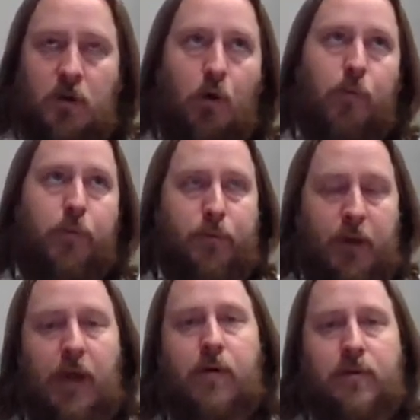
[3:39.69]
comb
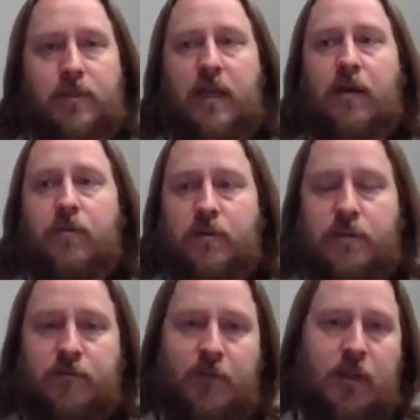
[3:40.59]
through hours and hours
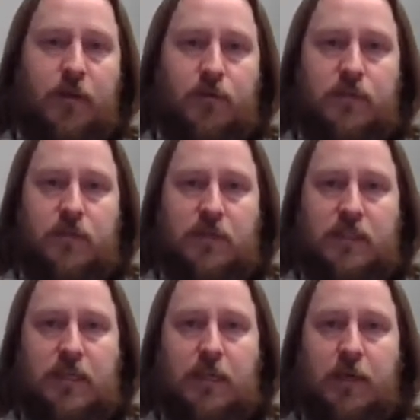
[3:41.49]
of videos and
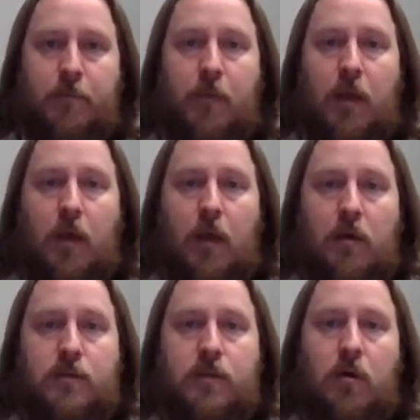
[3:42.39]
things like that.
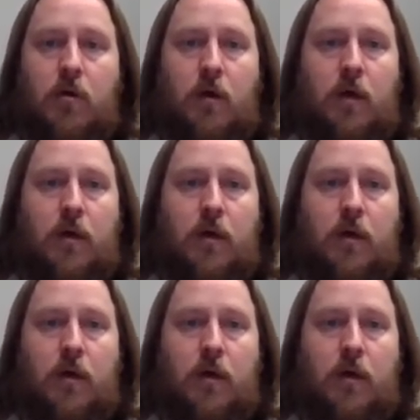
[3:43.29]
So